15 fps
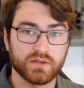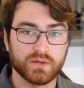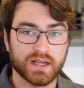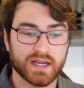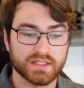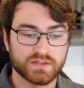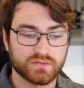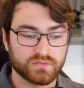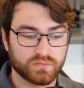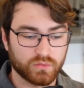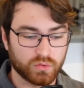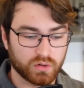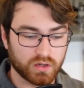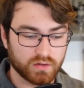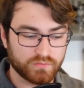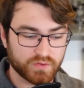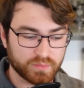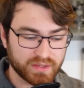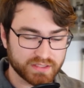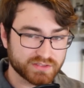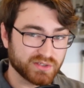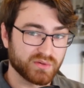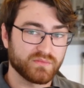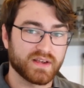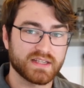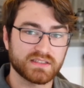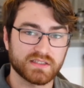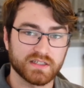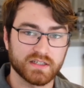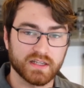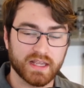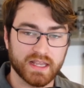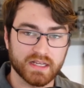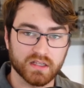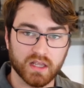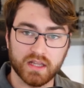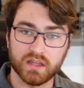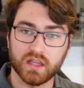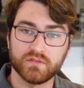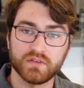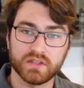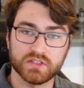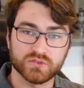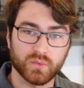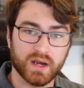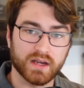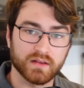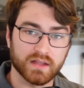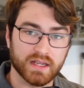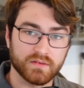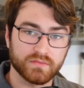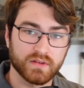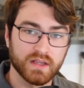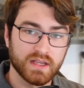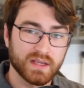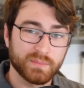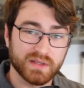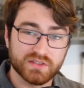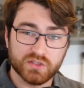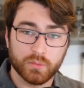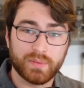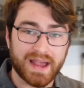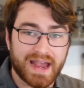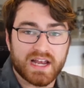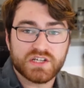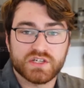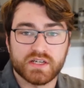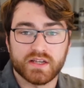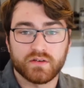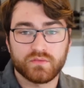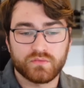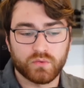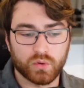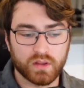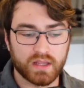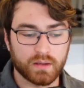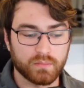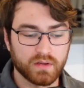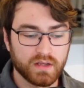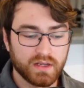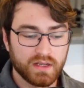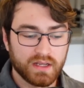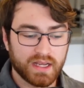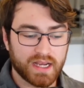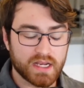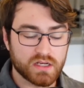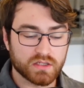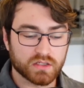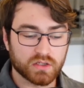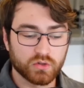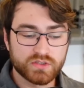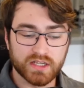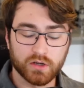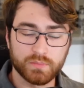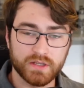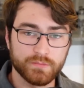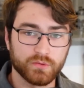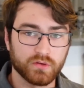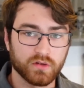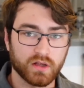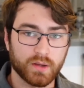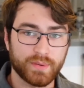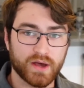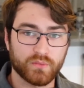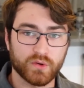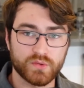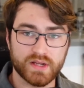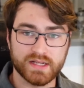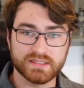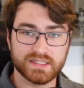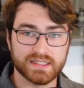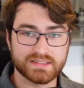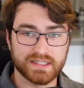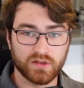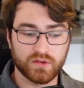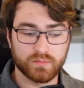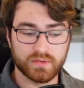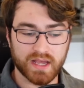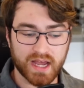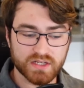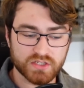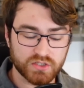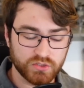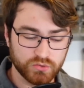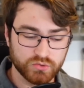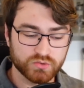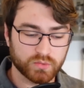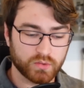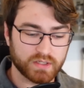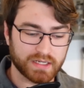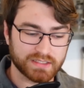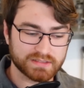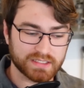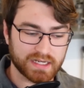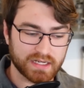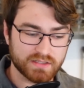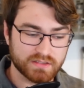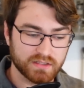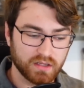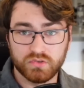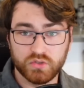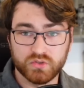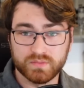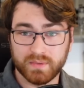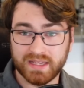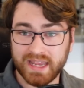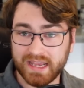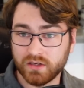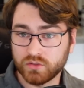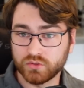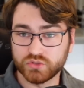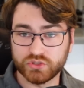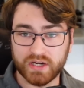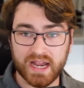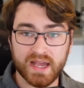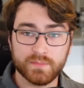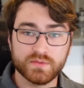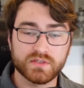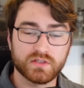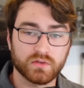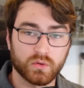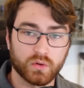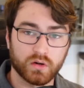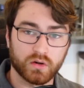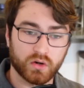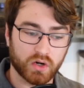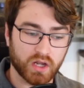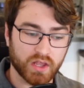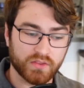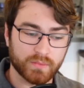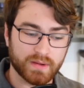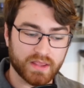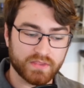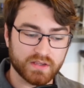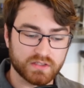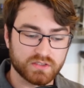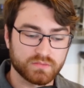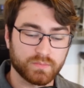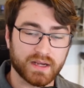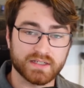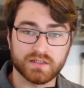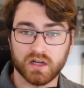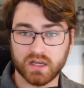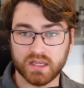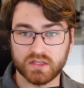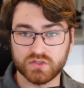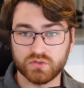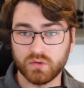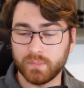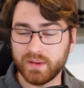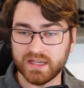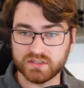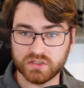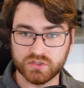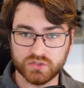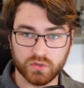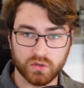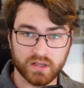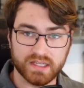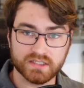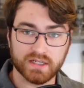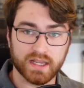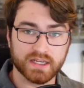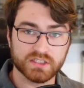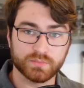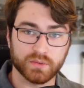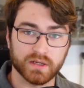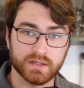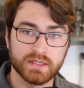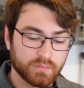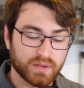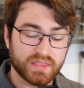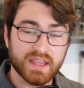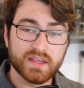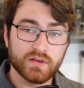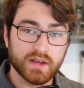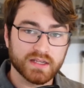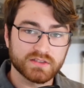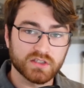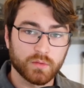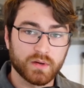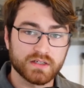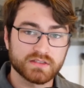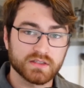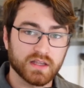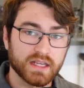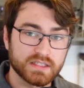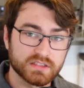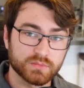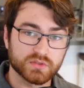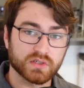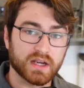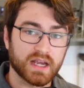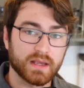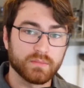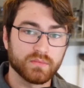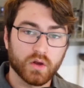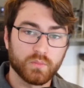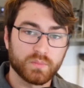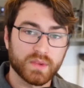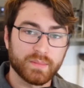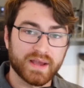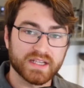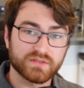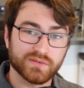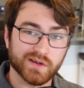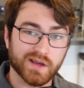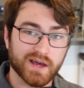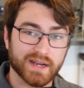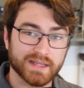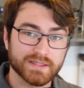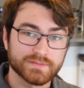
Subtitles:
you guys for being so invested and loving these wildlife, being so passionate for them. And go tell people about rodenticides. Tell them not to use rodenticides. Use mechanical traps or other methods by talking to a pest control expert. But thank you guys so much. Like, subscribe. Hope the best for Connick.